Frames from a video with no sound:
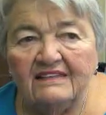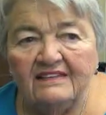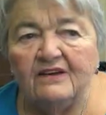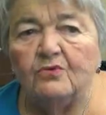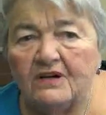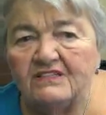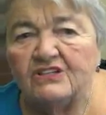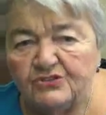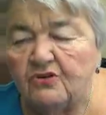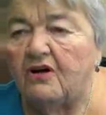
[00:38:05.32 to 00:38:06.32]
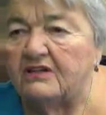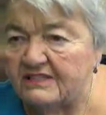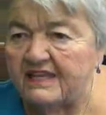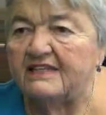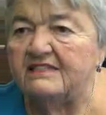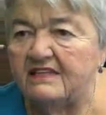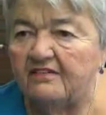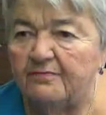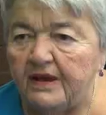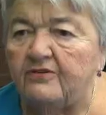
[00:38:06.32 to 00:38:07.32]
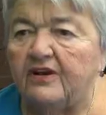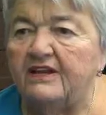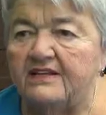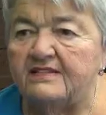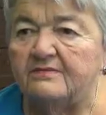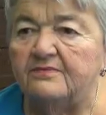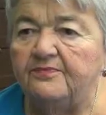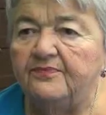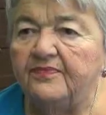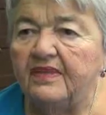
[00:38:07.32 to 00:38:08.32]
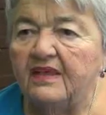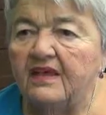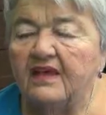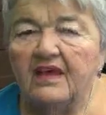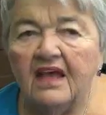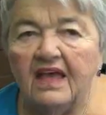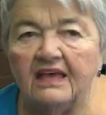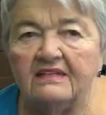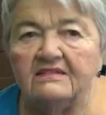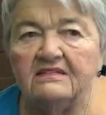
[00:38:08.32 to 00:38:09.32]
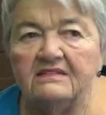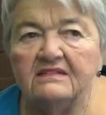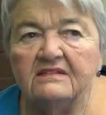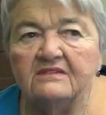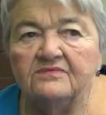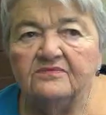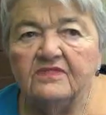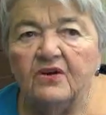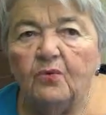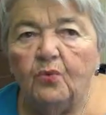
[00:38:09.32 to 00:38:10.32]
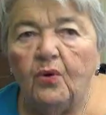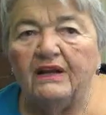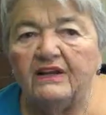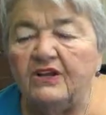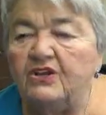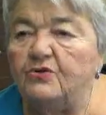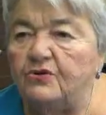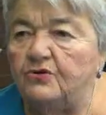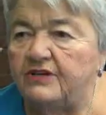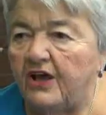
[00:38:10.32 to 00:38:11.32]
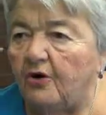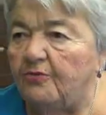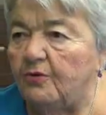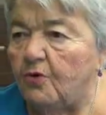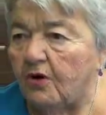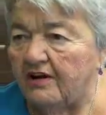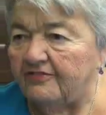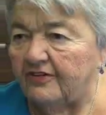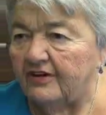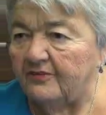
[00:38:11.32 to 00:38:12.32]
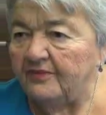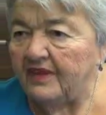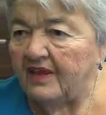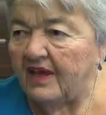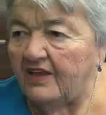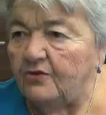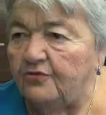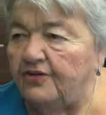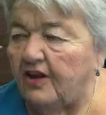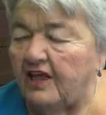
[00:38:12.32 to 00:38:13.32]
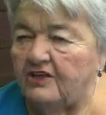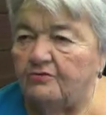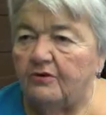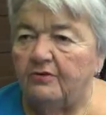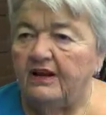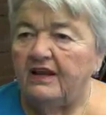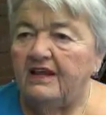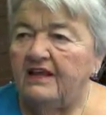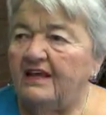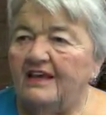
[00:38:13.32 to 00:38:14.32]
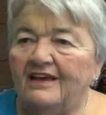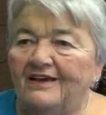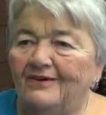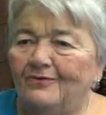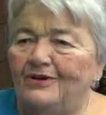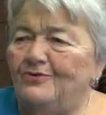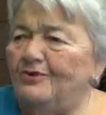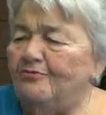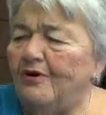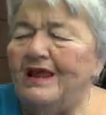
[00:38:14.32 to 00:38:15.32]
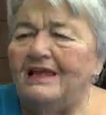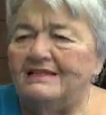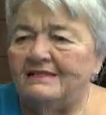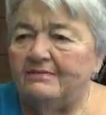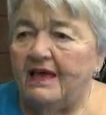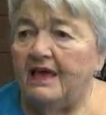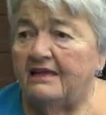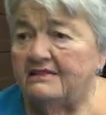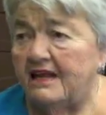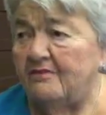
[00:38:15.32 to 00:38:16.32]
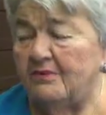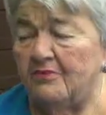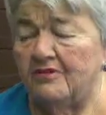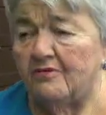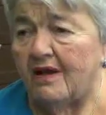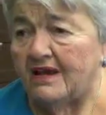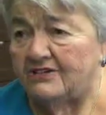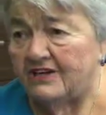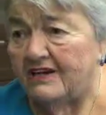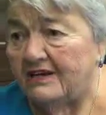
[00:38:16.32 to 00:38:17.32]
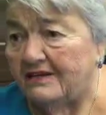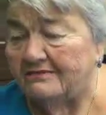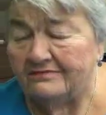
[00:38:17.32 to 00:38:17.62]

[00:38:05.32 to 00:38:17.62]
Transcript: there was a strong sense of patriotism and what can you do to help the war effort? And you felt like you were really, when you would bring in some cans, and I remember the rationing and